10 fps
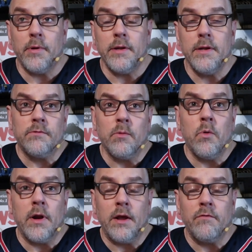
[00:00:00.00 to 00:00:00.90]
But from
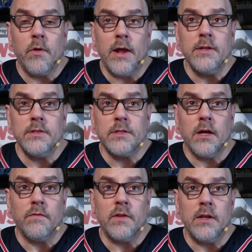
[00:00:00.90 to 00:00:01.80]
what I've read and
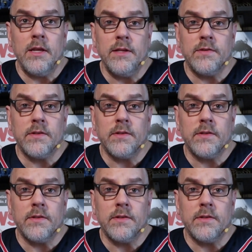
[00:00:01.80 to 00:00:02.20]
stuff, that he